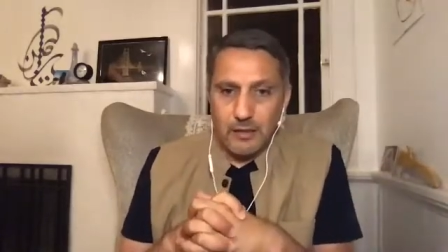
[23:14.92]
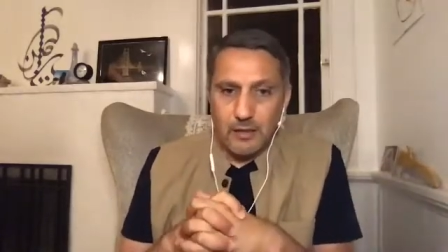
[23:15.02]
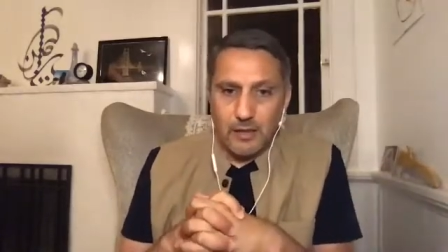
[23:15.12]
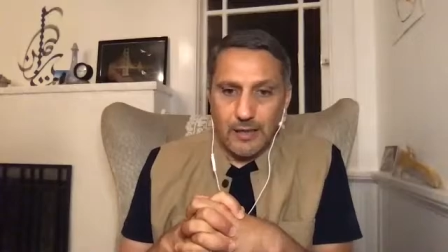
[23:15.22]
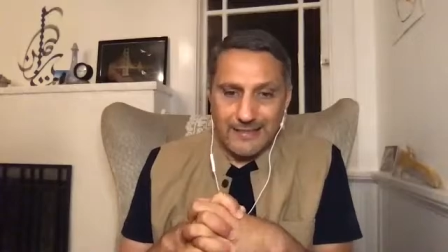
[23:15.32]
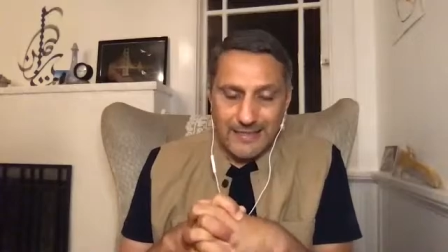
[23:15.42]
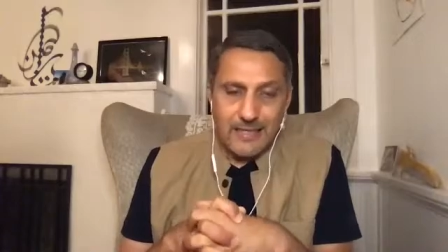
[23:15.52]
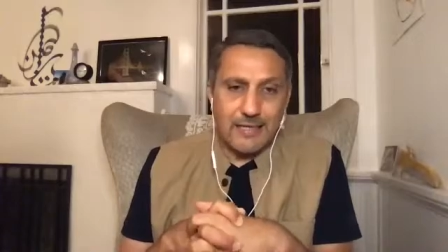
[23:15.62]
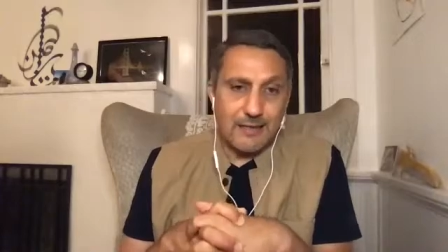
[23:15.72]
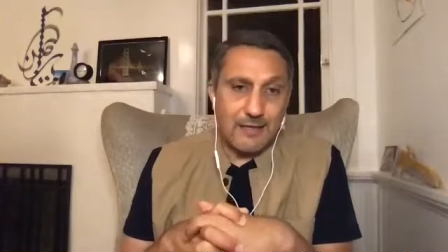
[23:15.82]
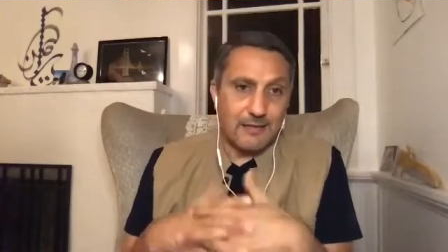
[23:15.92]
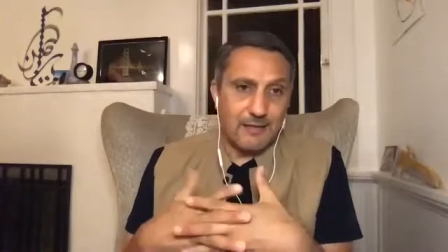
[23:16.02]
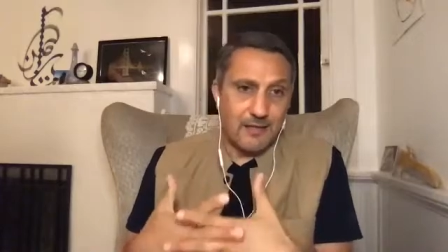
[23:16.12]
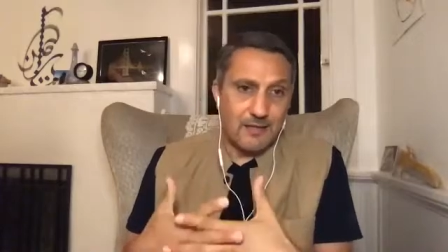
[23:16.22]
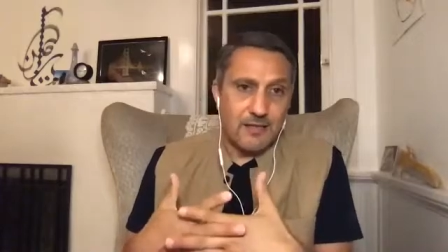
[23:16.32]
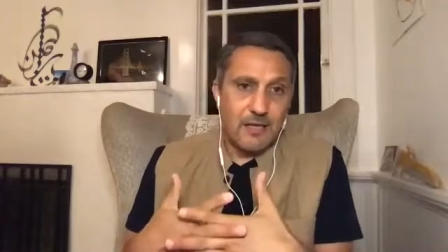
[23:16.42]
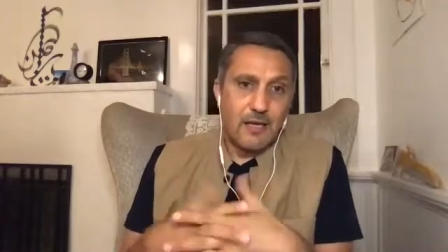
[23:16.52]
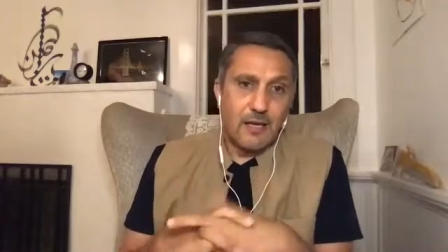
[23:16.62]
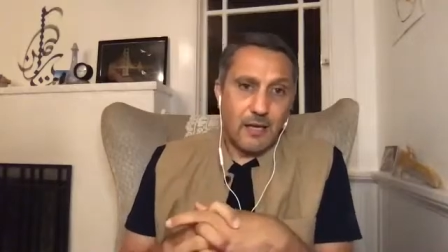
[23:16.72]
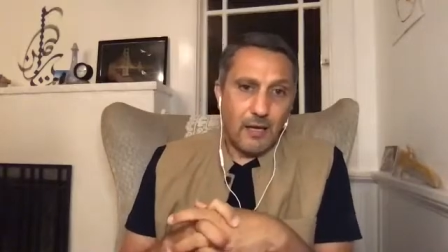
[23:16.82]
idea that this
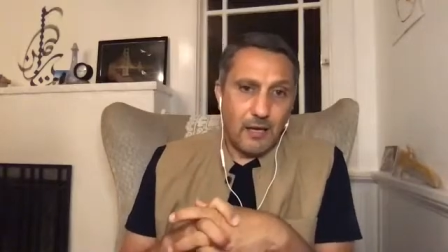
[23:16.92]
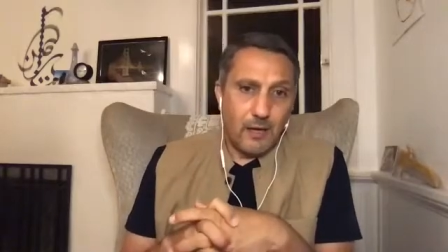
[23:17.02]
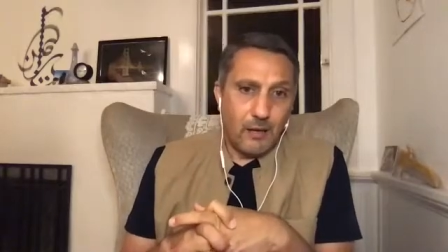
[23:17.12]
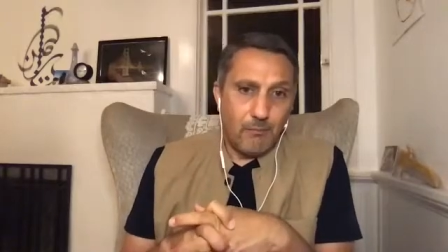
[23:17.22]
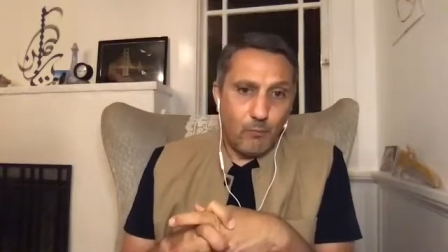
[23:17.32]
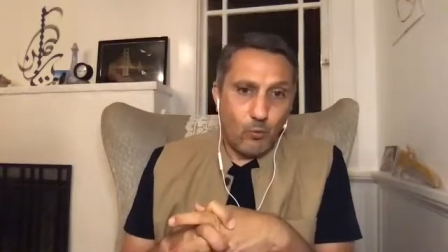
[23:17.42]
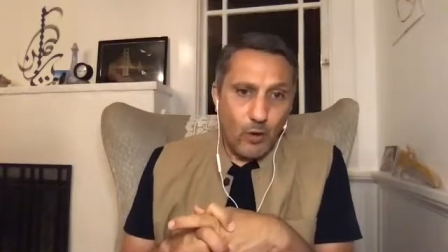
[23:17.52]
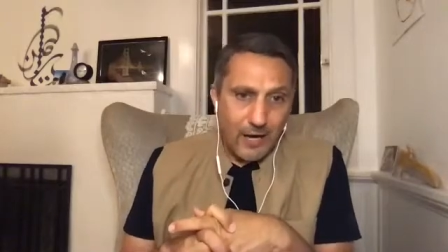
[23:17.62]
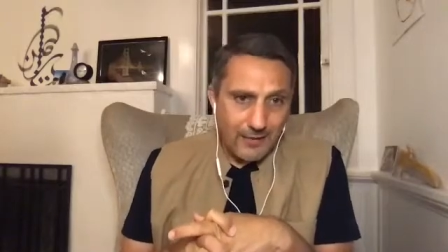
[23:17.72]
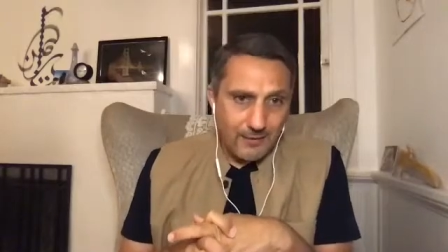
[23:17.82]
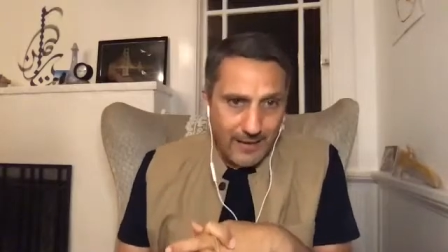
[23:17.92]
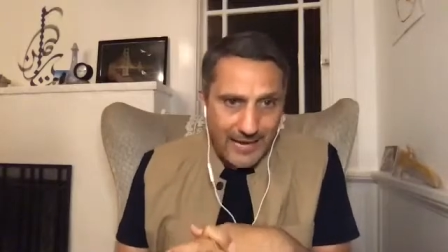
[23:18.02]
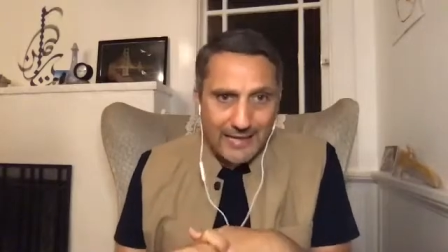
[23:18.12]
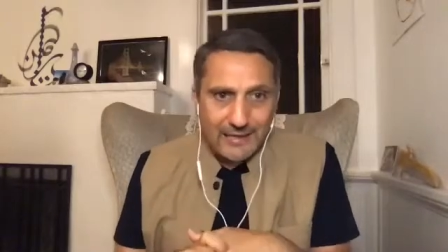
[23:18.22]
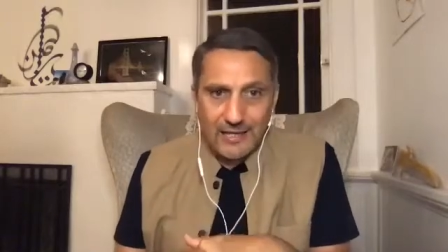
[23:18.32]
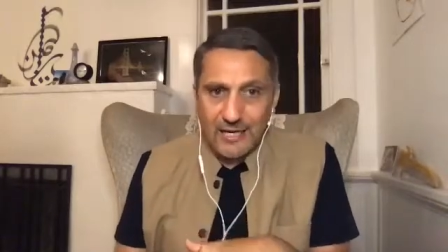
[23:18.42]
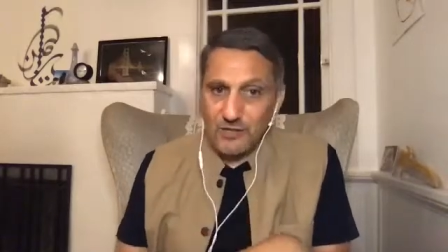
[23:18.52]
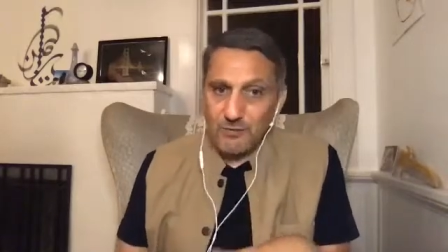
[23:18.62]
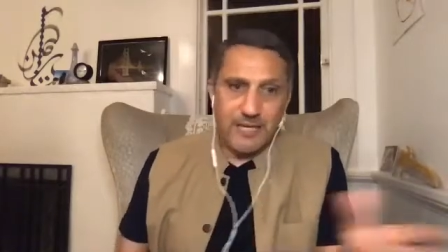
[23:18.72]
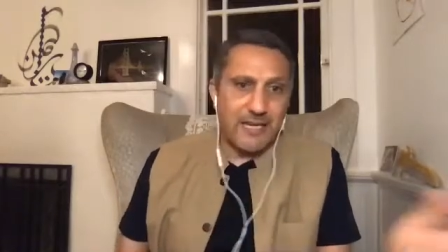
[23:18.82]
wide
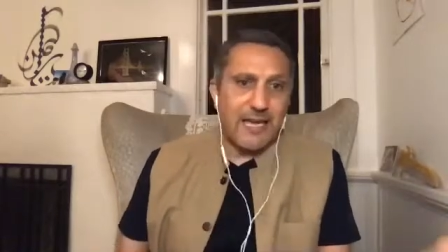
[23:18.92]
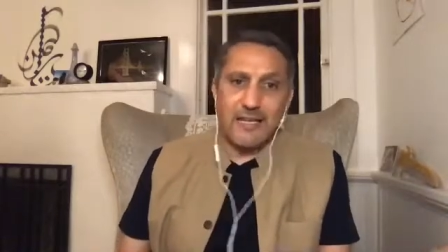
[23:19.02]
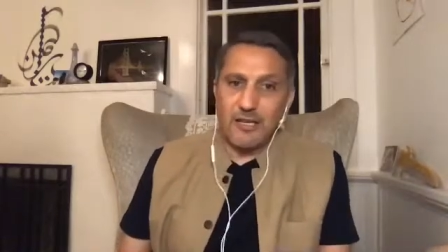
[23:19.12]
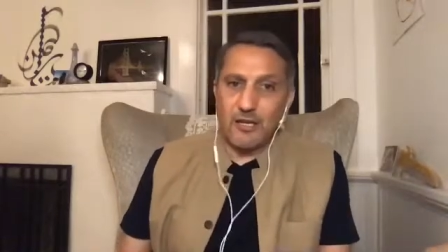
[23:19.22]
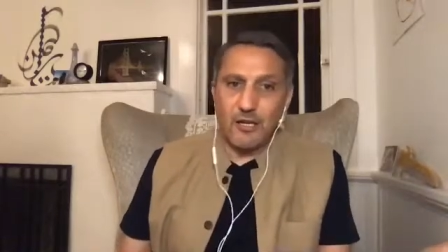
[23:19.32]
backlash began